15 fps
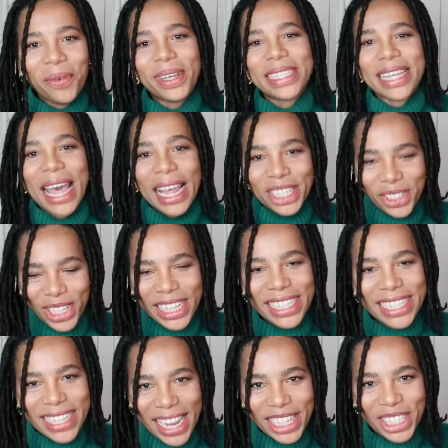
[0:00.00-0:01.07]
was actually
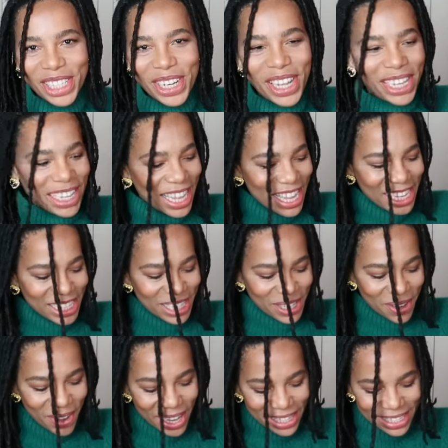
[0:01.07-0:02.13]
intentional.
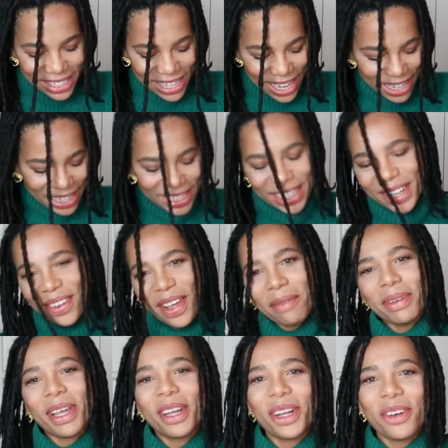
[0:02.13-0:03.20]
So I decided, you know,
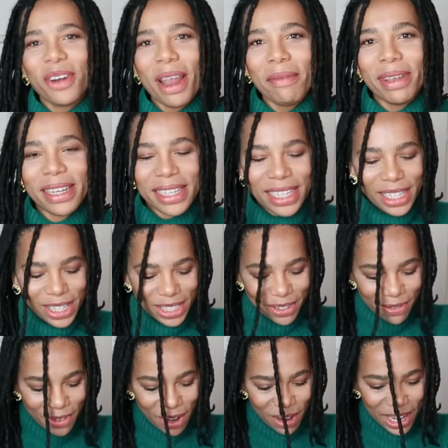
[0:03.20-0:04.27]
I'm gonna grab it. It looks
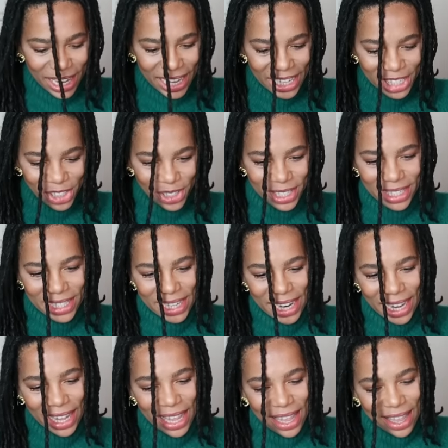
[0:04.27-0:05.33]
very
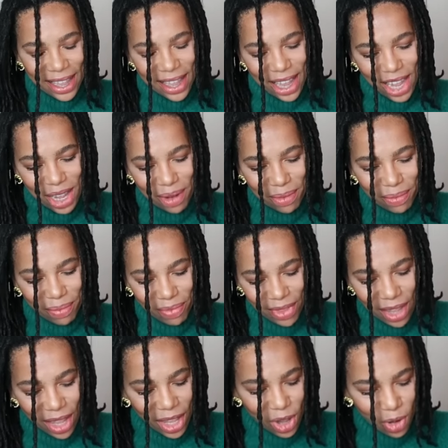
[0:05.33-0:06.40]
interesting. Um,
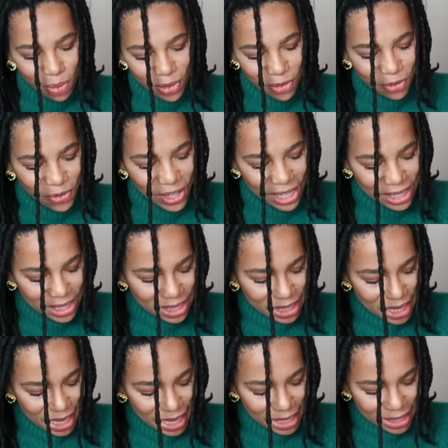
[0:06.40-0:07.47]
I hope it fits.
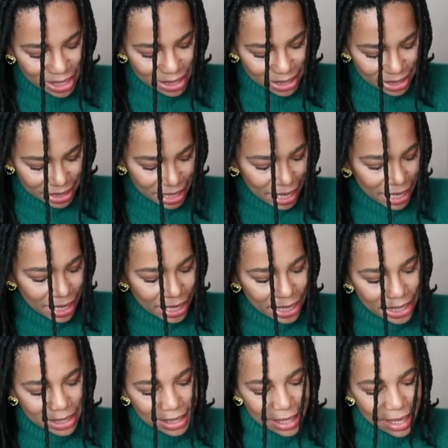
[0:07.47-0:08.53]
It does say it
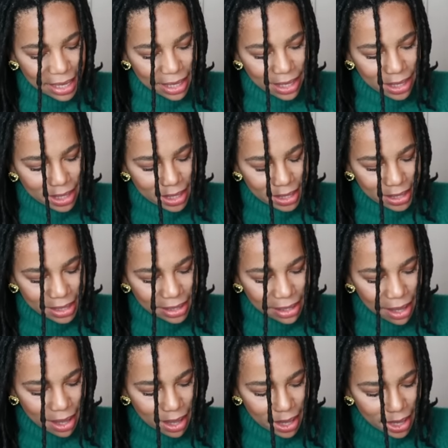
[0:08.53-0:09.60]
is a uh,
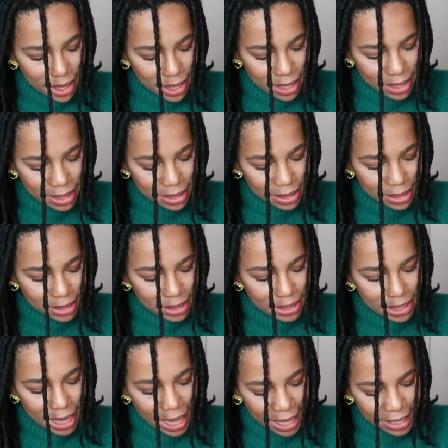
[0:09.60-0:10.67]

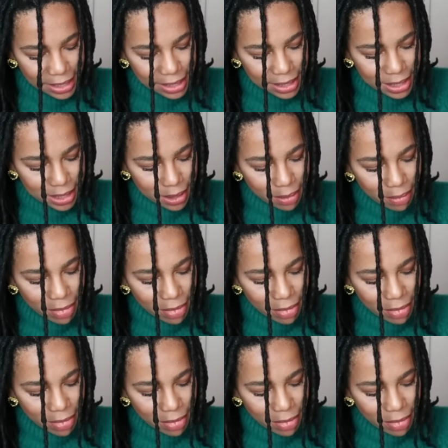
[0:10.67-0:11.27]
size eight